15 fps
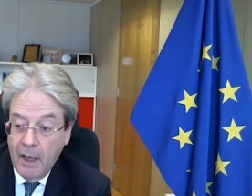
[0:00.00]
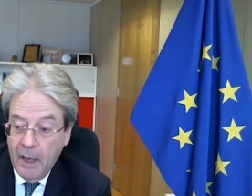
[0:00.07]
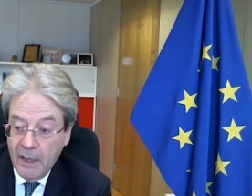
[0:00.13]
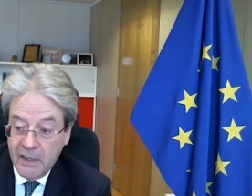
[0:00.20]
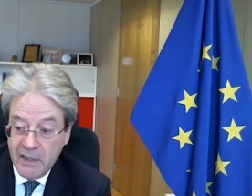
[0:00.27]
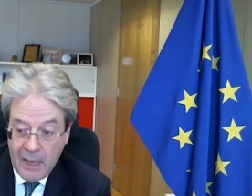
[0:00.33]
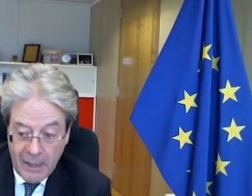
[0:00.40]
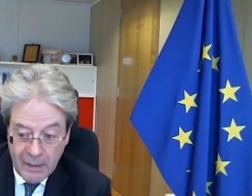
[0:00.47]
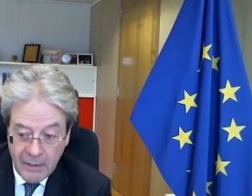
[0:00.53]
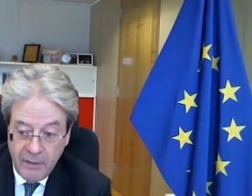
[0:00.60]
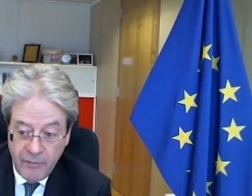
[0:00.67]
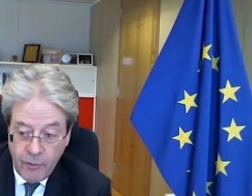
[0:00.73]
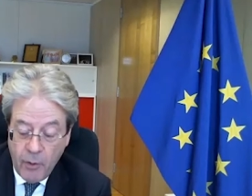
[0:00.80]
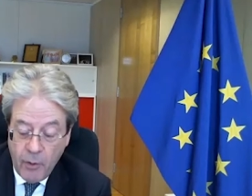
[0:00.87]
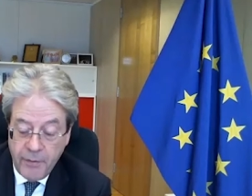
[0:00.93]

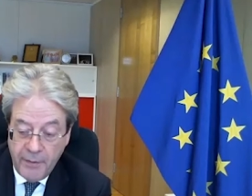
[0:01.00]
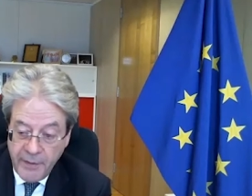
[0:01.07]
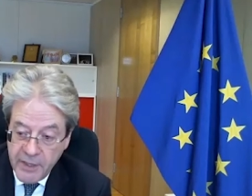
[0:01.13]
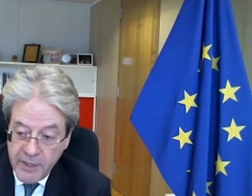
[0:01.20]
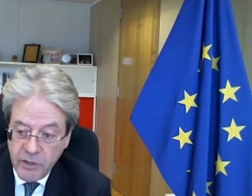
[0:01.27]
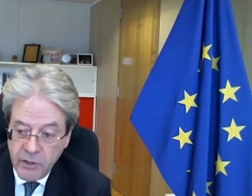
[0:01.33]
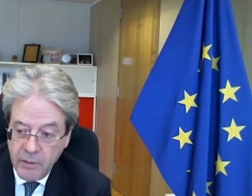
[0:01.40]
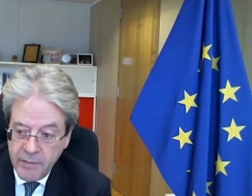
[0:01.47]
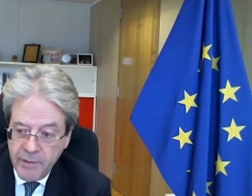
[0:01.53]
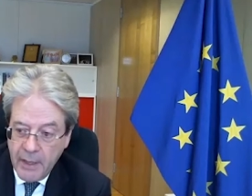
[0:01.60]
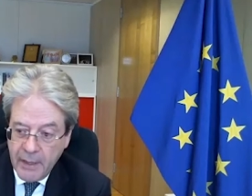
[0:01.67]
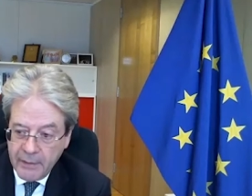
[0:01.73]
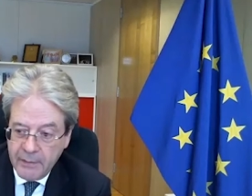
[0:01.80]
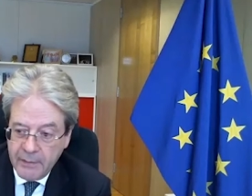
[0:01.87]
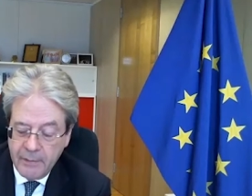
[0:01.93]
exactly for the reason
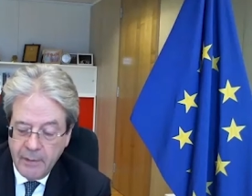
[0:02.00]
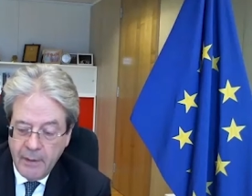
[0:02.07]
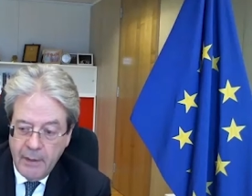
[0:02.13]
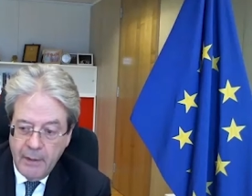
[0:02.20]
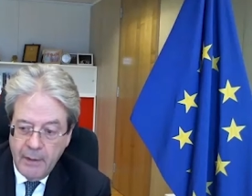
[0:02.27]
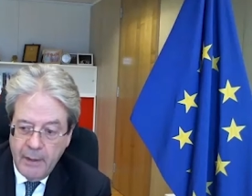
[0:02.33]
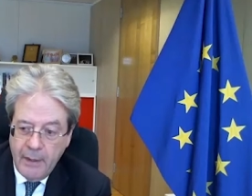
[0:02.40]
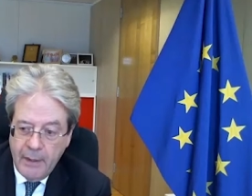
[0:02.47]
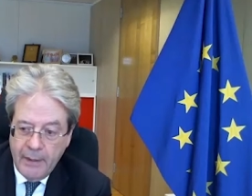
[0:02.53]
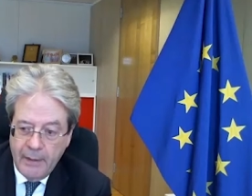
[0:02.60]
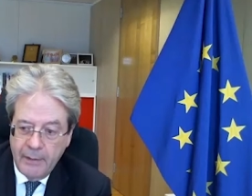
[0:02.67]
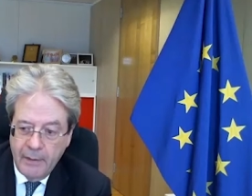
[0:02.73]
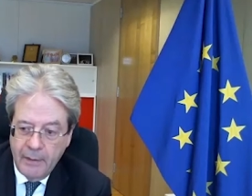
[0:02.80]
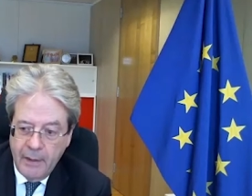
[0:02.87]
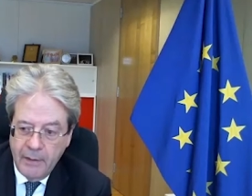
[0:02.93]
that
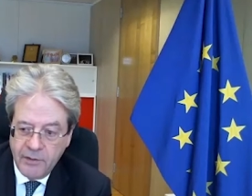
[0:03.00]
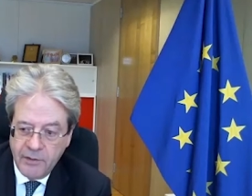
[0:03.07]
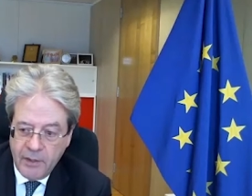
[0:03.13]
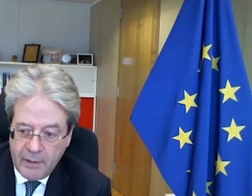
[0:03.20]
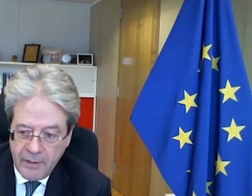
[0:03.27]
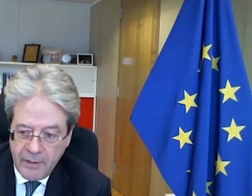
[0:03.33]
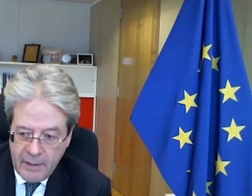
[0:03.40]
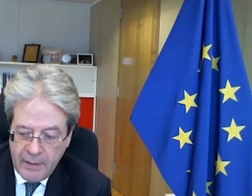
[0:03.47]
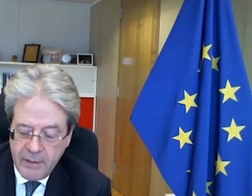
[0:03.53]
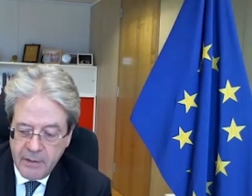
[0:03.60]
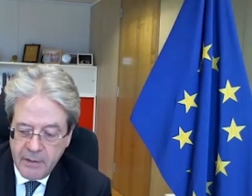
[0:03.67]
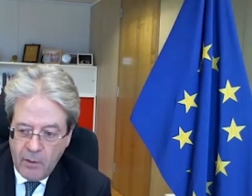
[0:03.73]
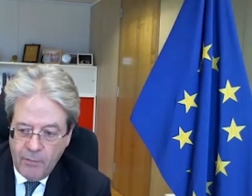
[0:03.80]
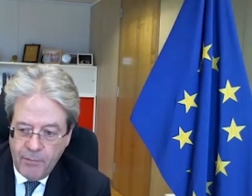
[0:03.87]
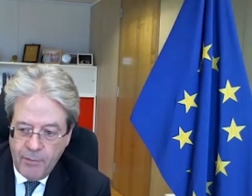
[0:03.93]
a
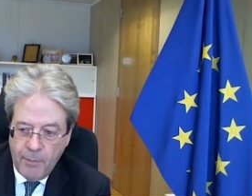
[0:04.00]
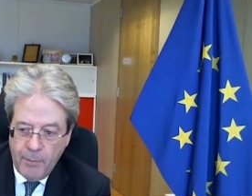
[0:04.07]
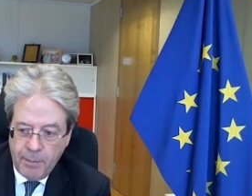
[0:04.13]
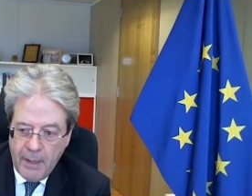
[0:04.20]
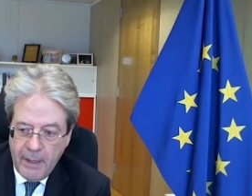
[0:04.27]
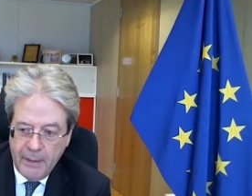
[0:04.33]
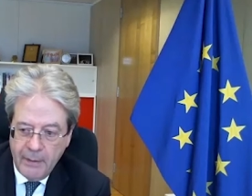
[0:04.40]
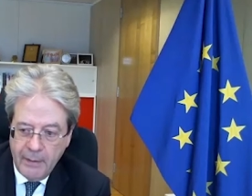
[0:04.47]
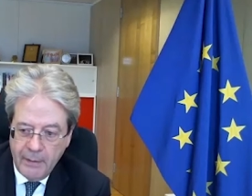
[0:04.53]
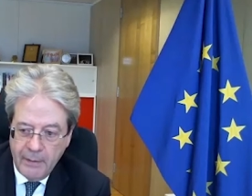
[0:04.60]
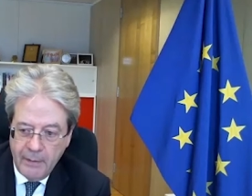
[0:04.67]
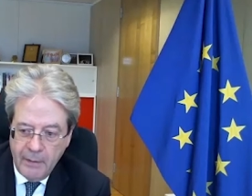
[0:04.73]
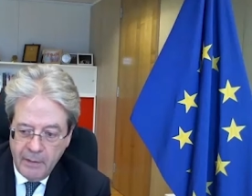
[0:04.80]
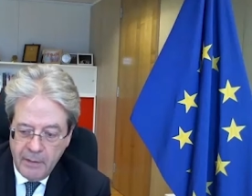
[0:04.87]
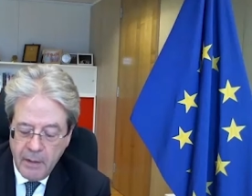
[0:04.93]
success of the plan
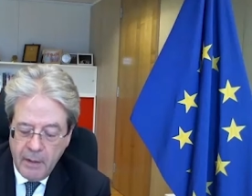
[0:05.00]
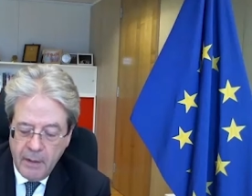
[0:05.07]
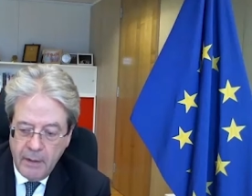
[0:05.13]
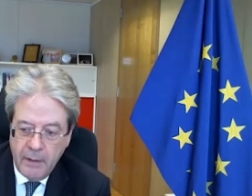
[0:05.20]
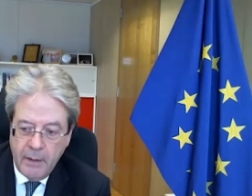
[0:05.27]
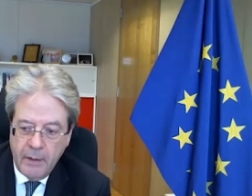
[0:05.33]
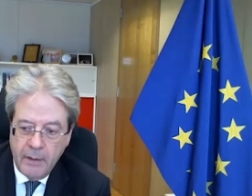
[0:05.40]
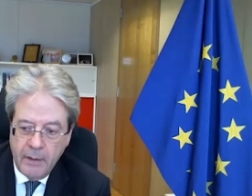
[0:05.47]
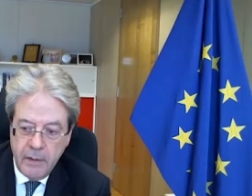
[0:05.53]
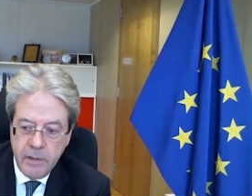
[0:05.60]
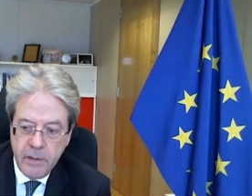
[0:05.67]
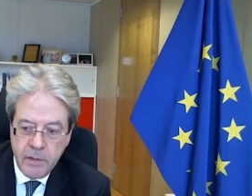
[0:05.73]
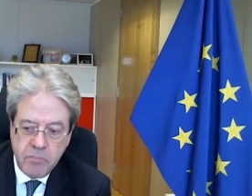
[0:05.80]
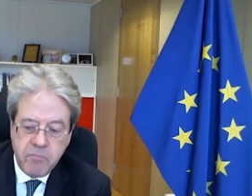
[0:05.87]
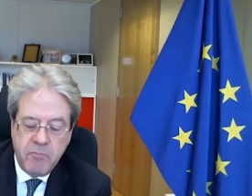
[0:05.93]
in Italy
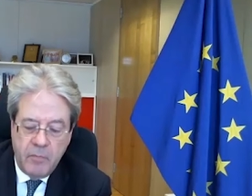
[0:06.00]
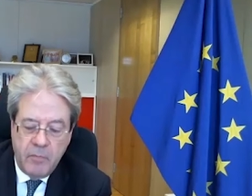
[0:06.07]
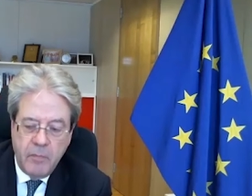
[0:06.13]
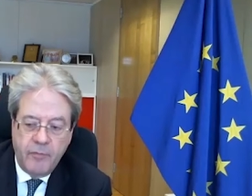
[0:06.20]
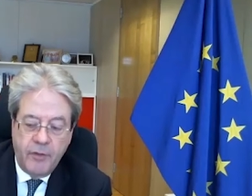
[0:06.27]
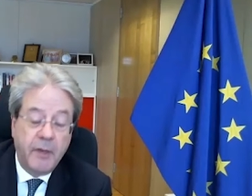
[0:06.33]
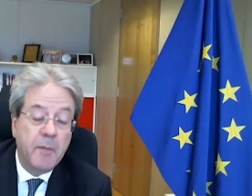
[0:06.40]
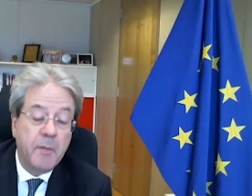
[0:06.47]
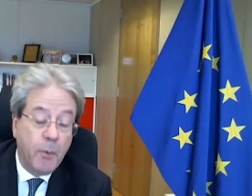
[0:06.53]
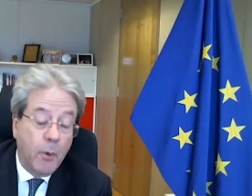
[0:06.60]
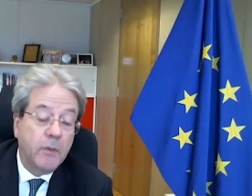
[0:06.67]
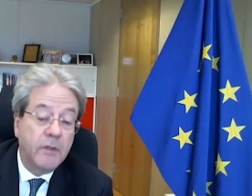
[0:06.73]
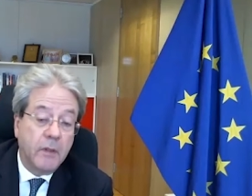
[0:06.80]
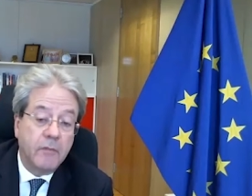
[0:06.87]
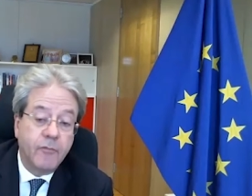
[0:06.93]
is very
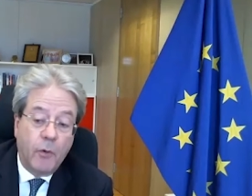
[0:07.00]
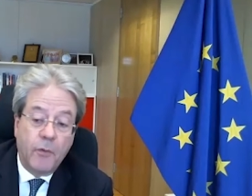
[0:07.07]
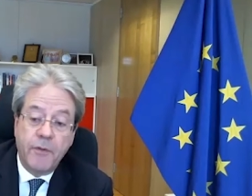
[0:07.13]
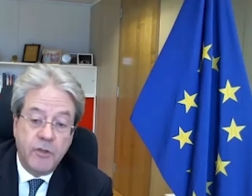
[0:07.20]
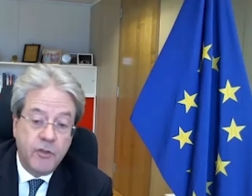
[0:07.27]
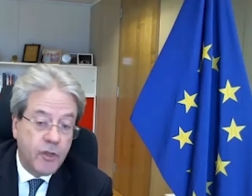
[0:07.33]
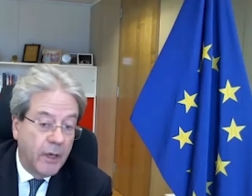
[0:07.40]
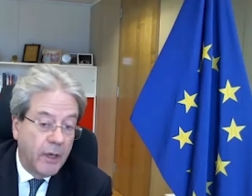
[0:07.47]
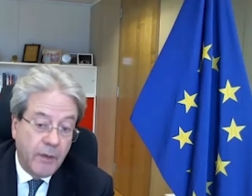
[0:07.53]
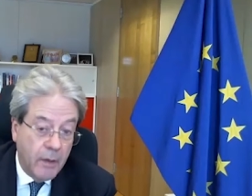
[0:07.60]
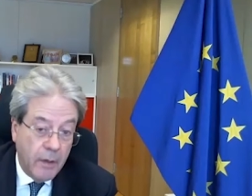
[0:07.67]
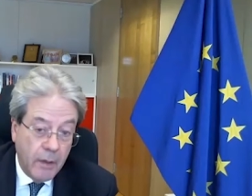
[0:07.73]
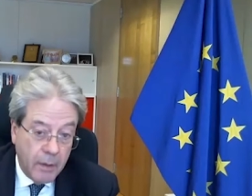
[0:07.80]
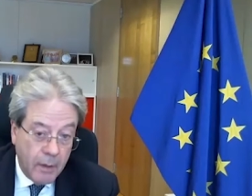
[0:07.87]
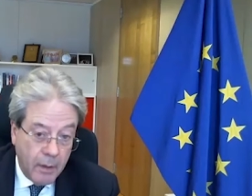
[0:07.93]
important for the
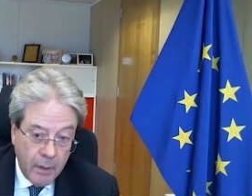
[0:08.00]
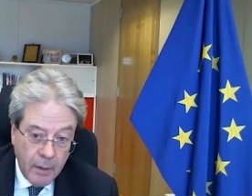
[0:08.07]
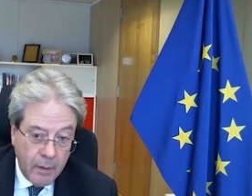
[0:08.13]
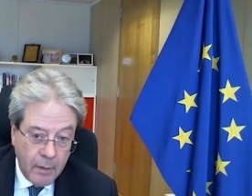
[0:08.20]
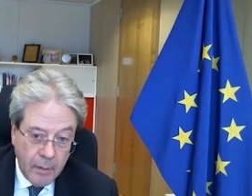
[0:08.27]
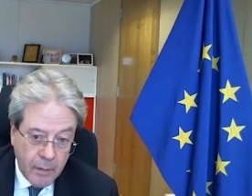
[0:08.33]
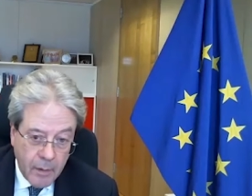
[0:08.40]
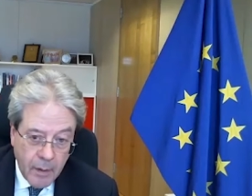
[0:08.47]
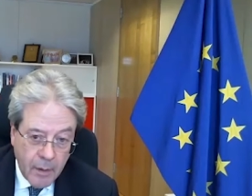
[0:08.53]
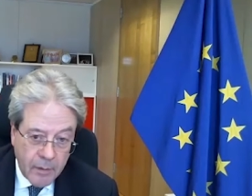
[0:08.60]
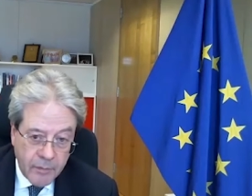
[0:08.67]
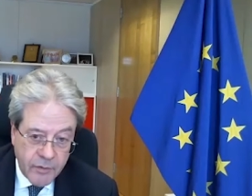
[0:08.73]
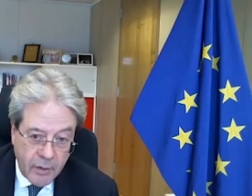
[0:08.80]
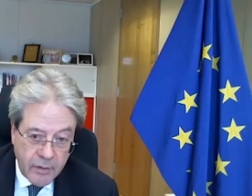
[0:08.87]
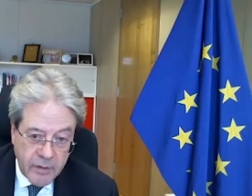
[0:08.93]
general
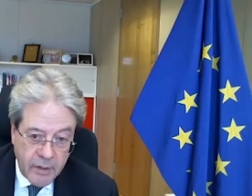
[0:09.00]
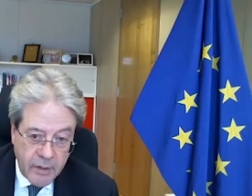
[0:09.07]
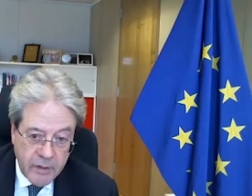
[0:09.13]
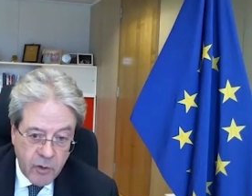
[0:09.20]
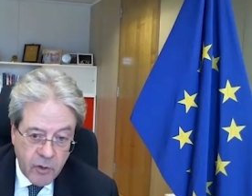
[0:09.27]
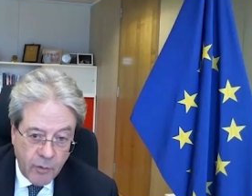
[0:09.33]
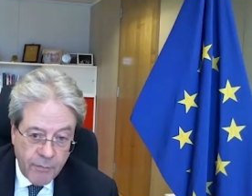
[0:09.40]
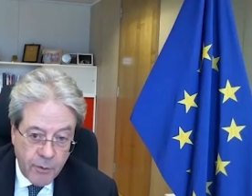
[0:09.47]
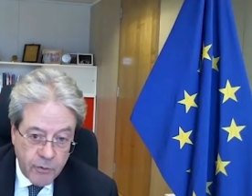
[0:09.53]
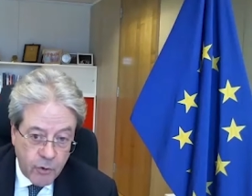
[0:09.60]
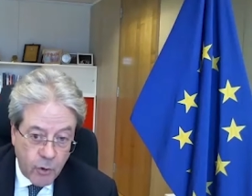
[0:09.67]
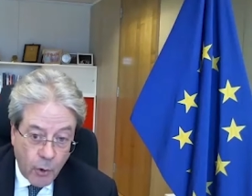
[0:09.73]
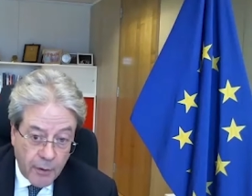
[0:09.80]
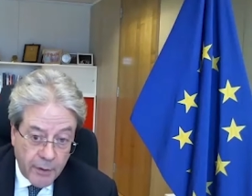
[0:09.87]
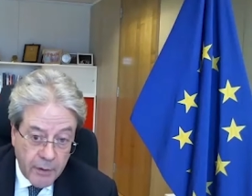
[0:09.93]
success of the
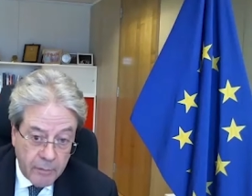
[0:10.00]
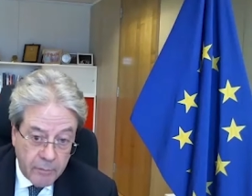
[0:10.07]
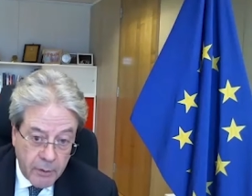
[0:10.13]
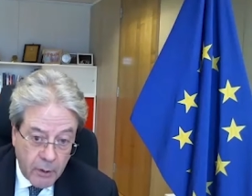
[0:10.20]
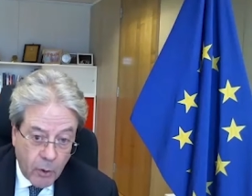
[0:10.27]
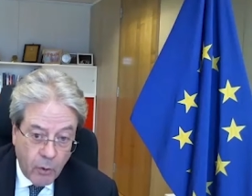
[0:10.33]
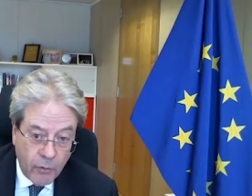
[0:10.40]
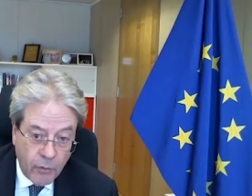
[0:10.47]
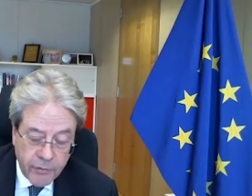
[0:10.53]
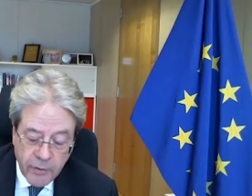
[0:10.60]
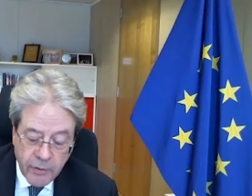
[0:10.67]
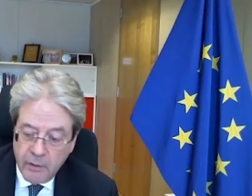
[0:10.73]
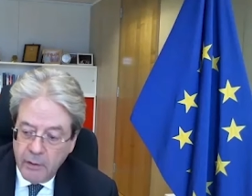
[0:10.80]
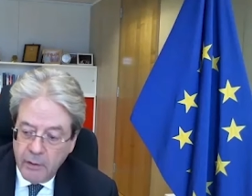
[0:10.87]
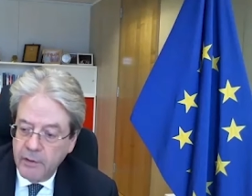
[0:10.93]
story, because
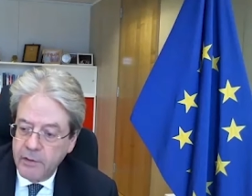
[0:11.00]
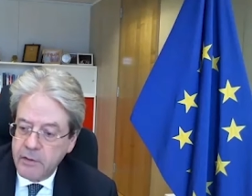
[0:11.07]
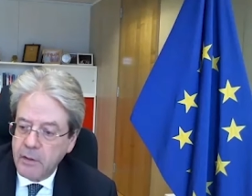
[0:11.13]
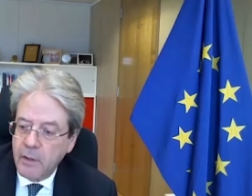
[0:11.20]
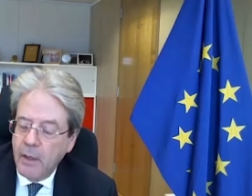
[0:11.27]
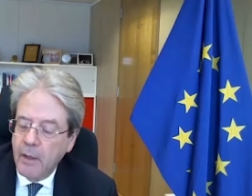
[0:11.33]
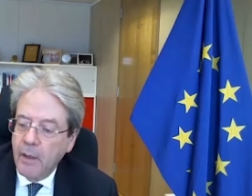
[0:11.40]
it is